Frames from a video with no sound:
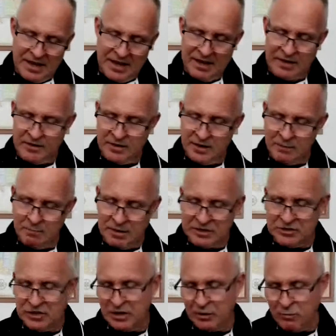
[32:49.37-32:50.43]
and uh,
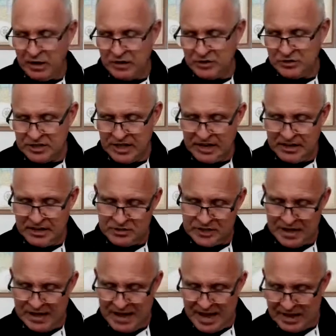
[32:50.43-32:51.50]
basically what it's saying is
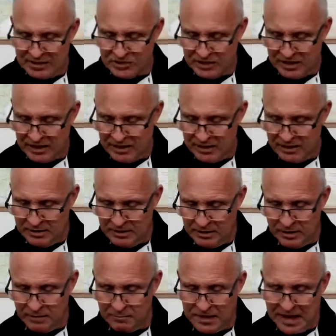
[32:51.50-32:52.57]
that as the,
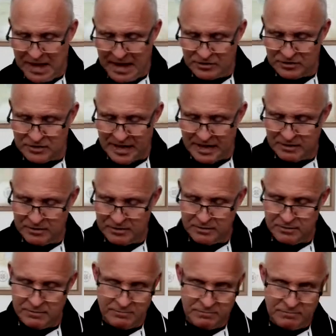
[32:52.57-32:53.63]
um, as that,
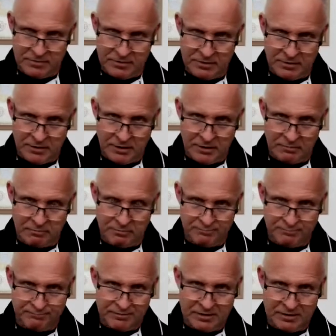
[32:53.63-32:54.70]
um,
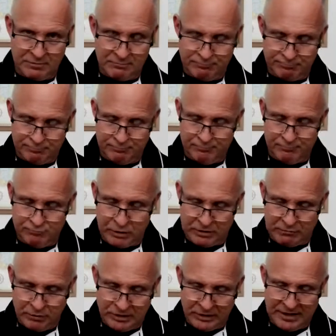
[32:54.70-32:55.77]

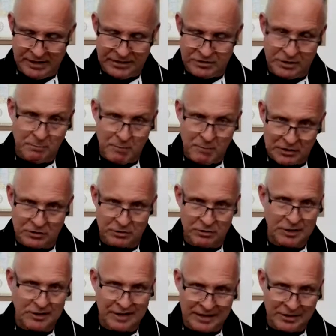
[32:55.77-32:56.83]
what really is the muscle,
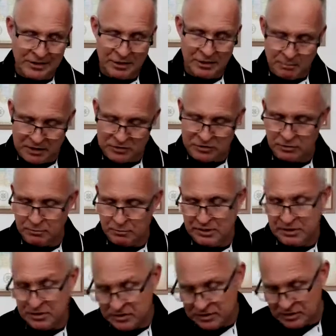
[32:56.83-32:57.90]
the length of the muscle,
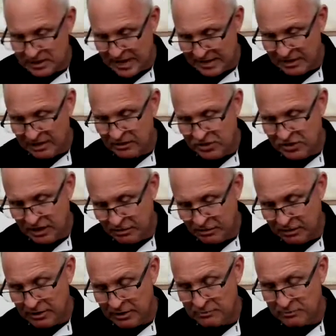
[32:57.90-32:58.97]
but this is at this
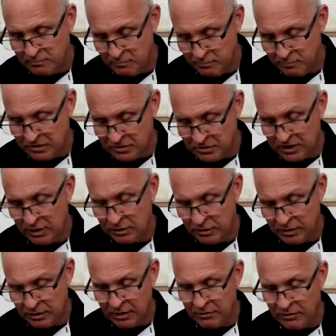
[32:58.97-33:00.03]
cellu the
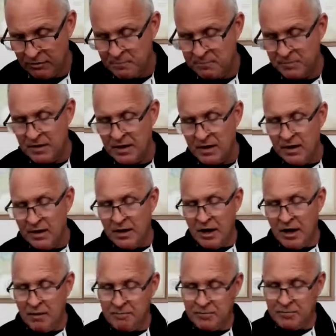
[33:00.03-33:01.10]
cellular level,
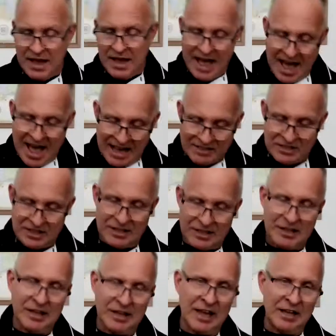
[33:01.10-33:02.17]
um, as it
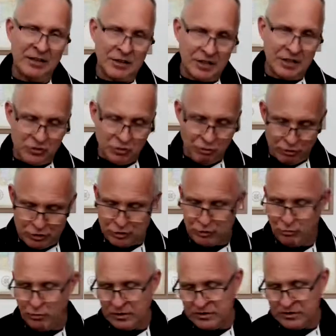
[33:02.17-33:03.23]
lengthens or
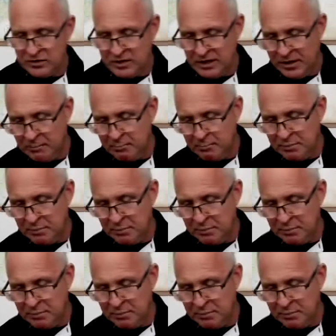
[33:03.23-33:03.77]
shortens, the